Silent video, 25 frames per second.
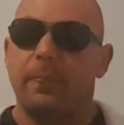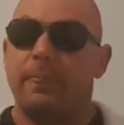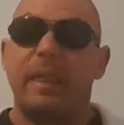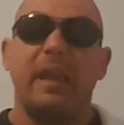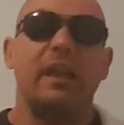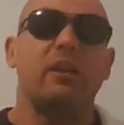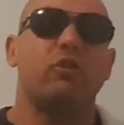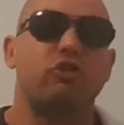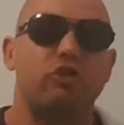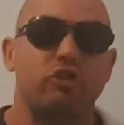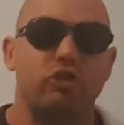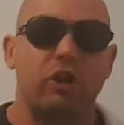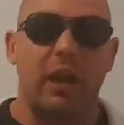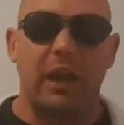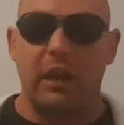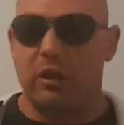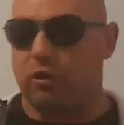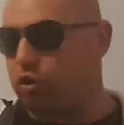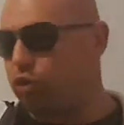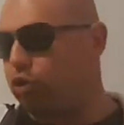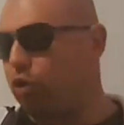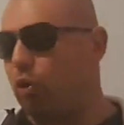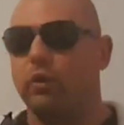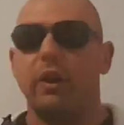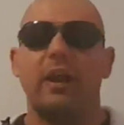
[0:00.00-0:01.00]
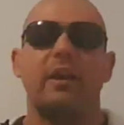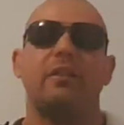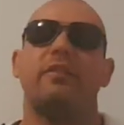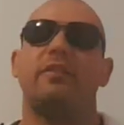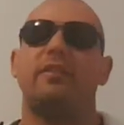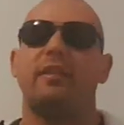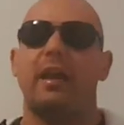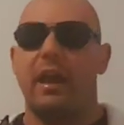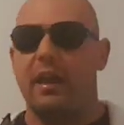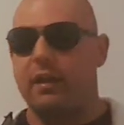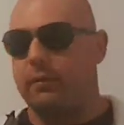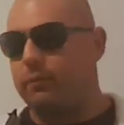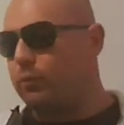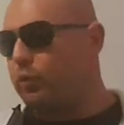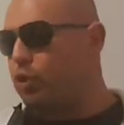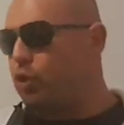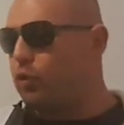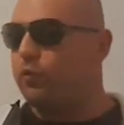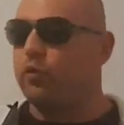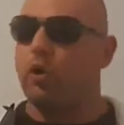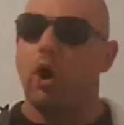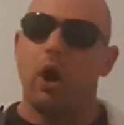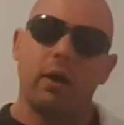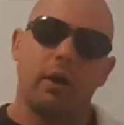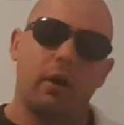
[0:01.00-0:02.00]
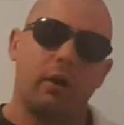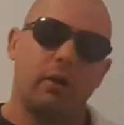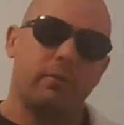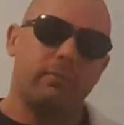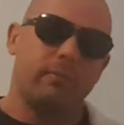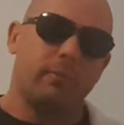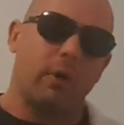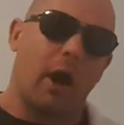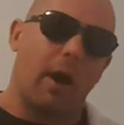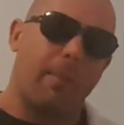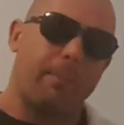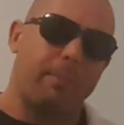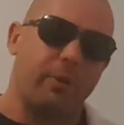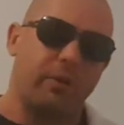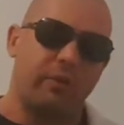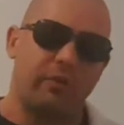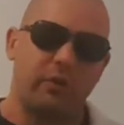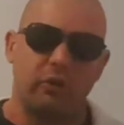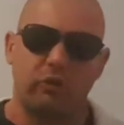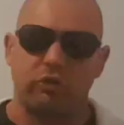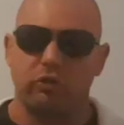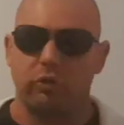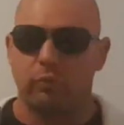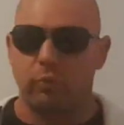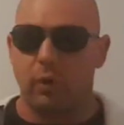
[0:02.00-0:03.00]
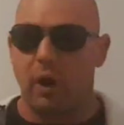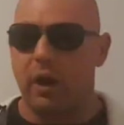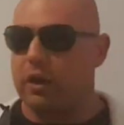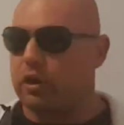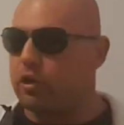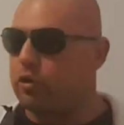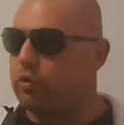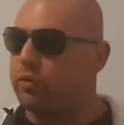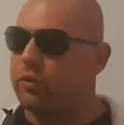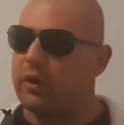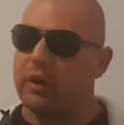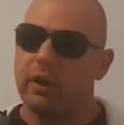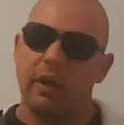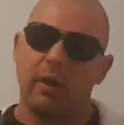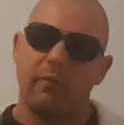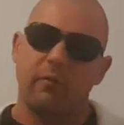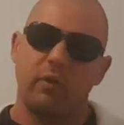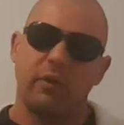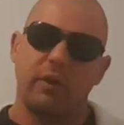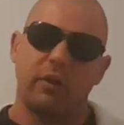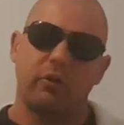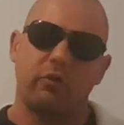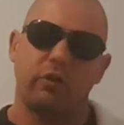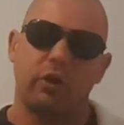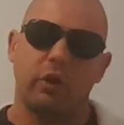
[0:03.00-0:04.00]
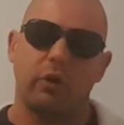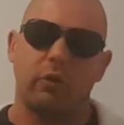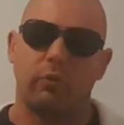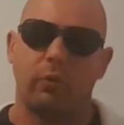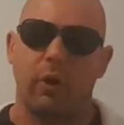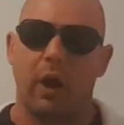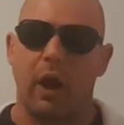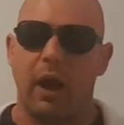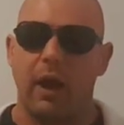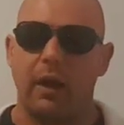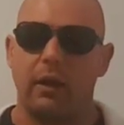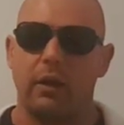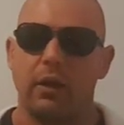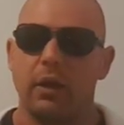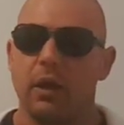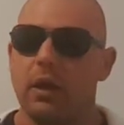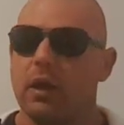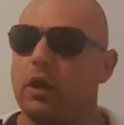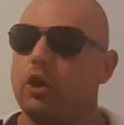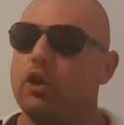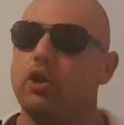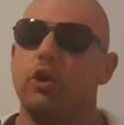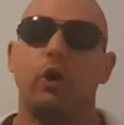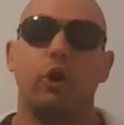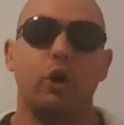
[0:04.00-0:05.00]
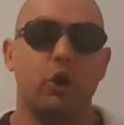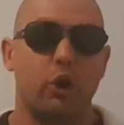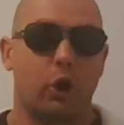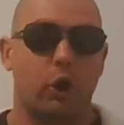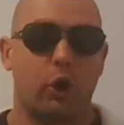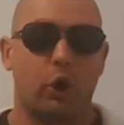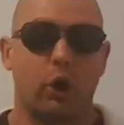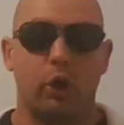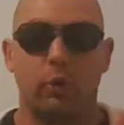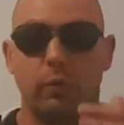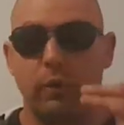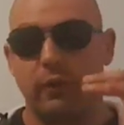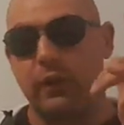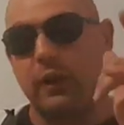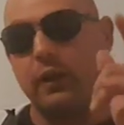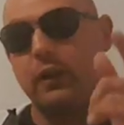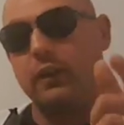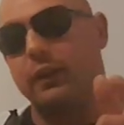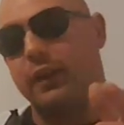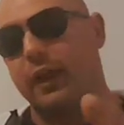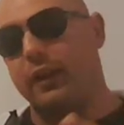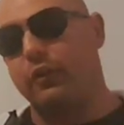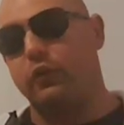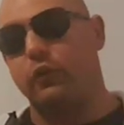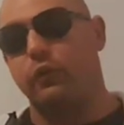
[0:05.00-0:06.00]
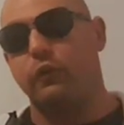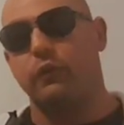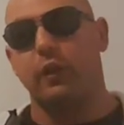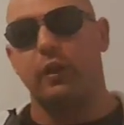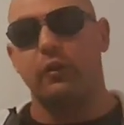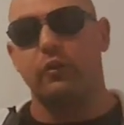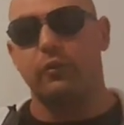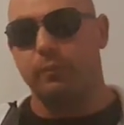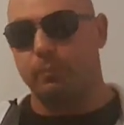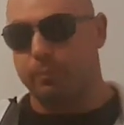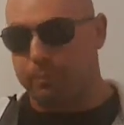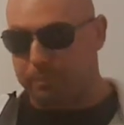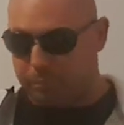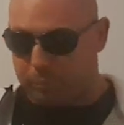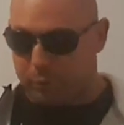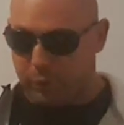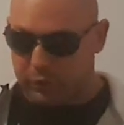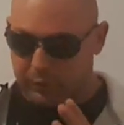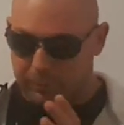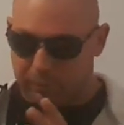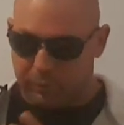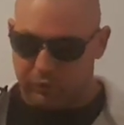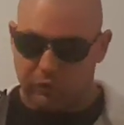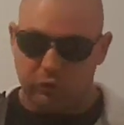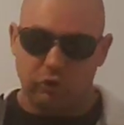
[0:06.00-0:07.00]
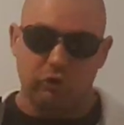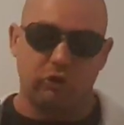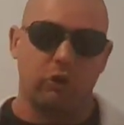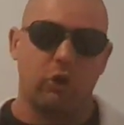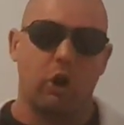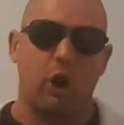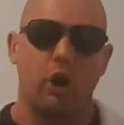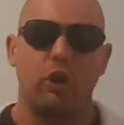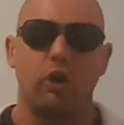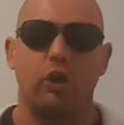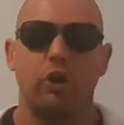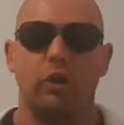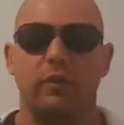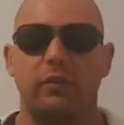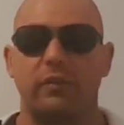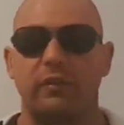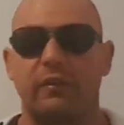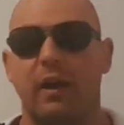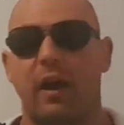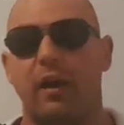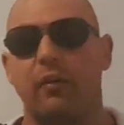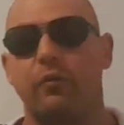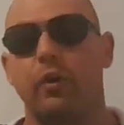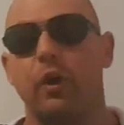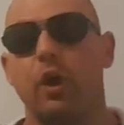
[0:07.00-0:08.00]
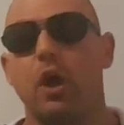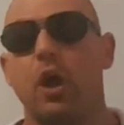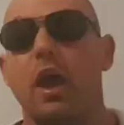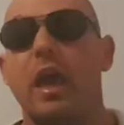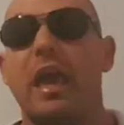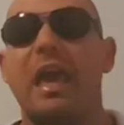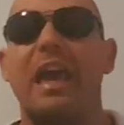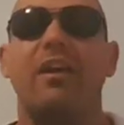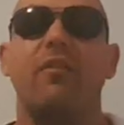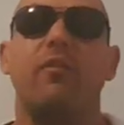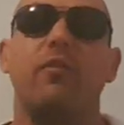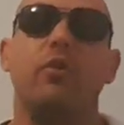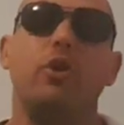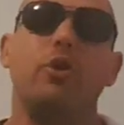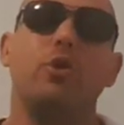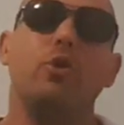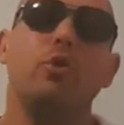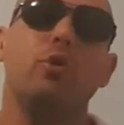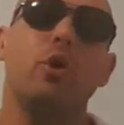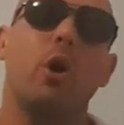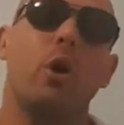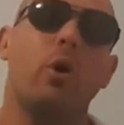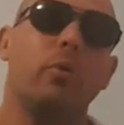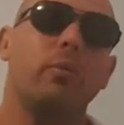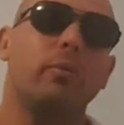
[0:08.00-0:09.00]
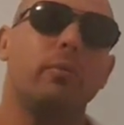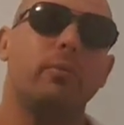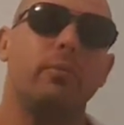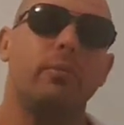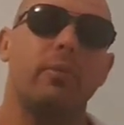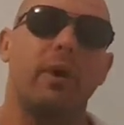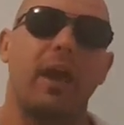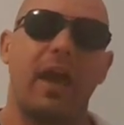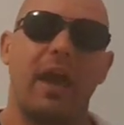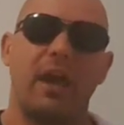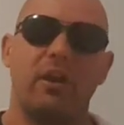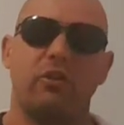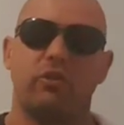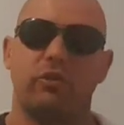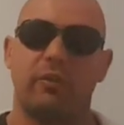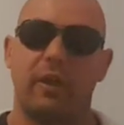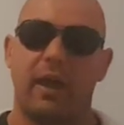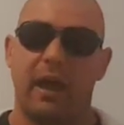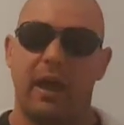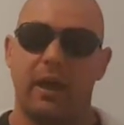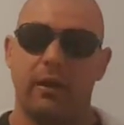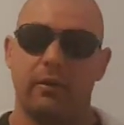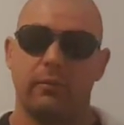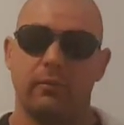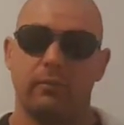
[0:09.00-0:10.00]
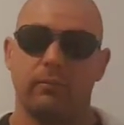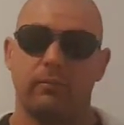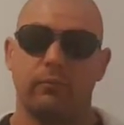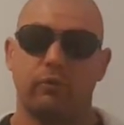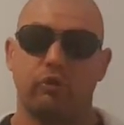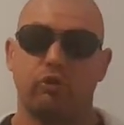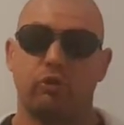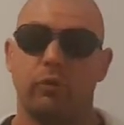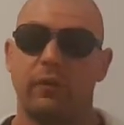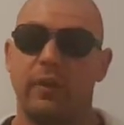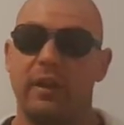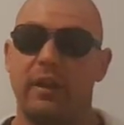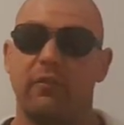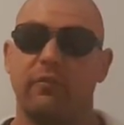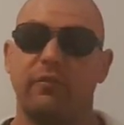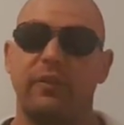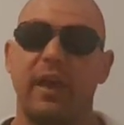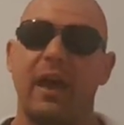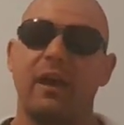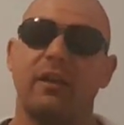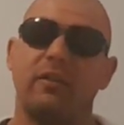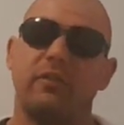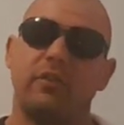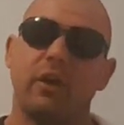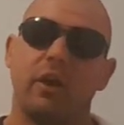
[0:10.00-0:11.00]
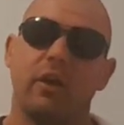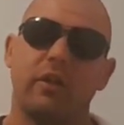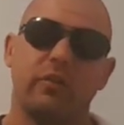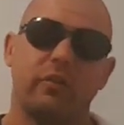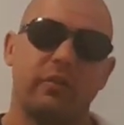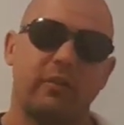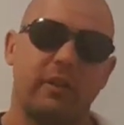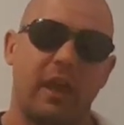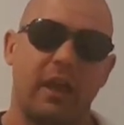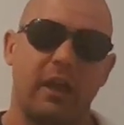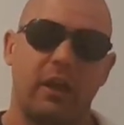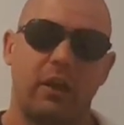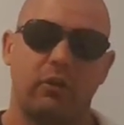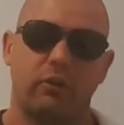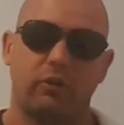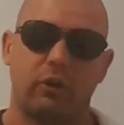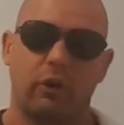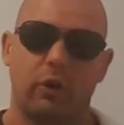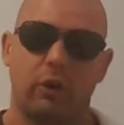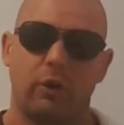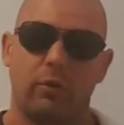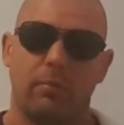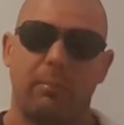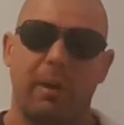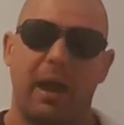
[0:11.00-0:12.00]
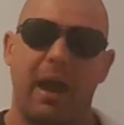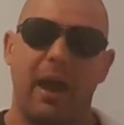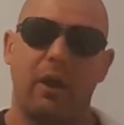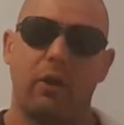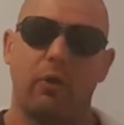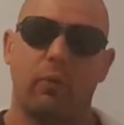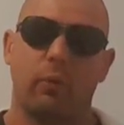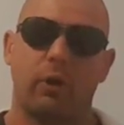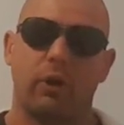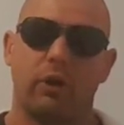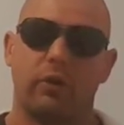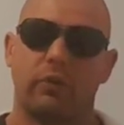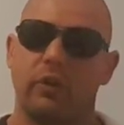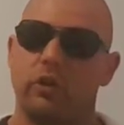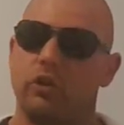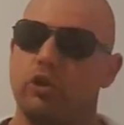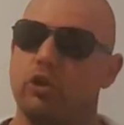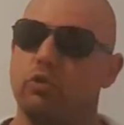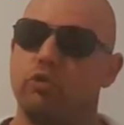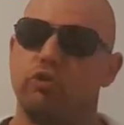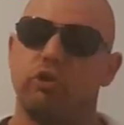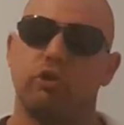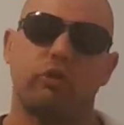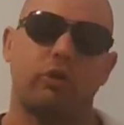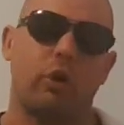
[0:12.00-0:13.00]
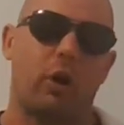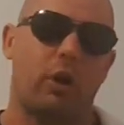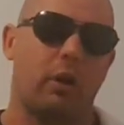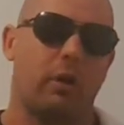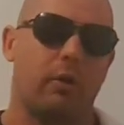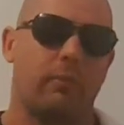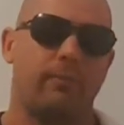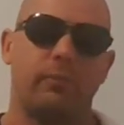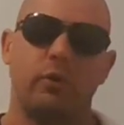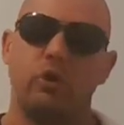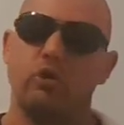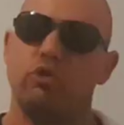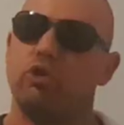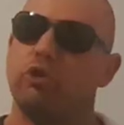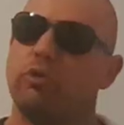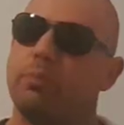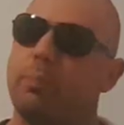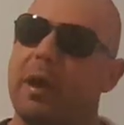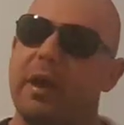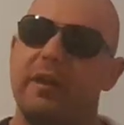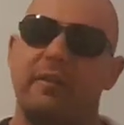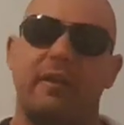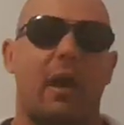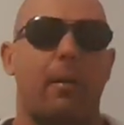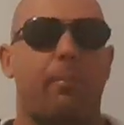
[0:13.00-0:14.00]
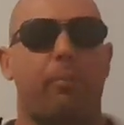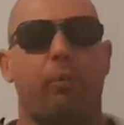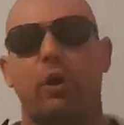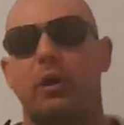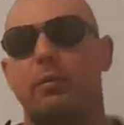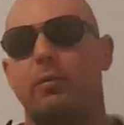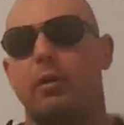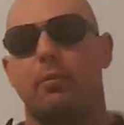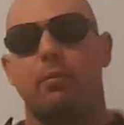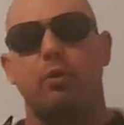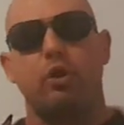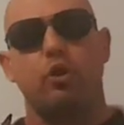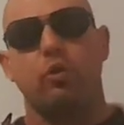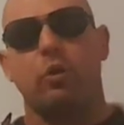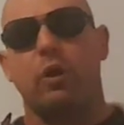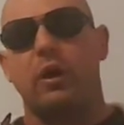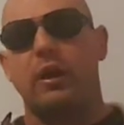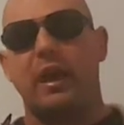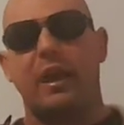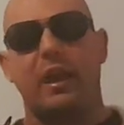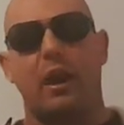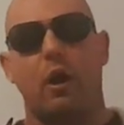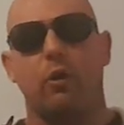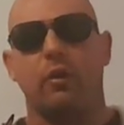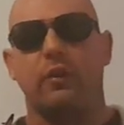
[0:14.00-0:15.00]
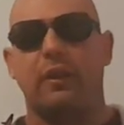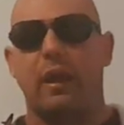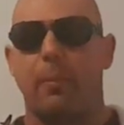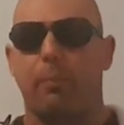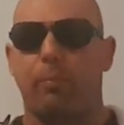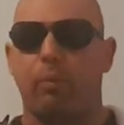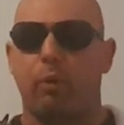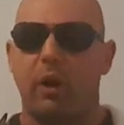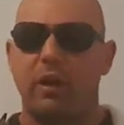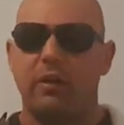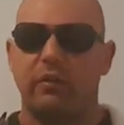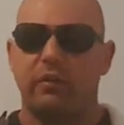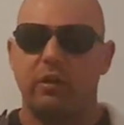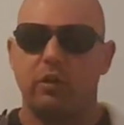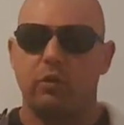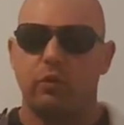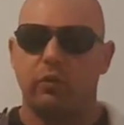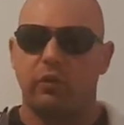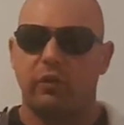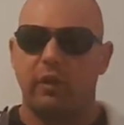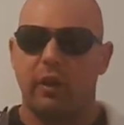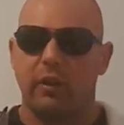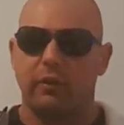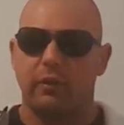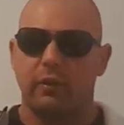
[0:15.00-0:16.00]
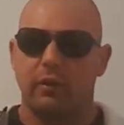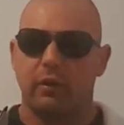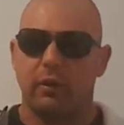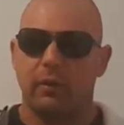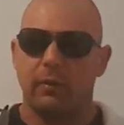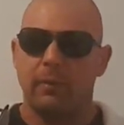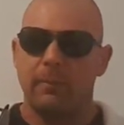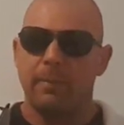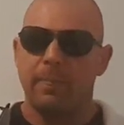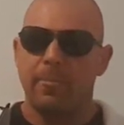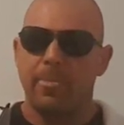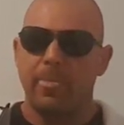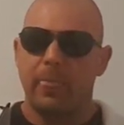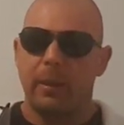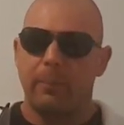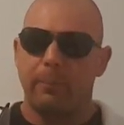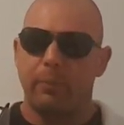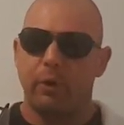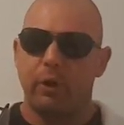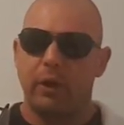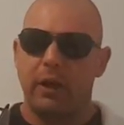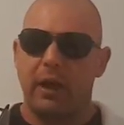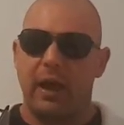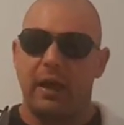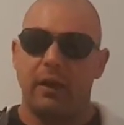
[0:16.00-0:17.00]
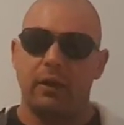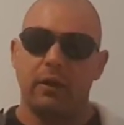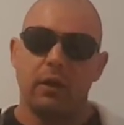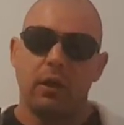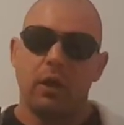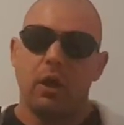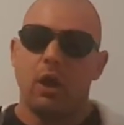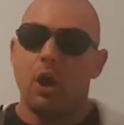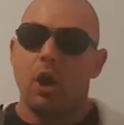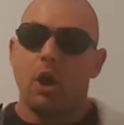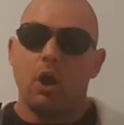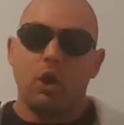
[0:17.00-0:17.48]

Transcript: Things change. So let's say you've got a position, right? You think everything's gonna ride, you're good with it. Let's put the position on good stuff. If you don't hedge that, so that if that does take a turn backwards and you just paid that premium that you could get out at that price that you set the put at,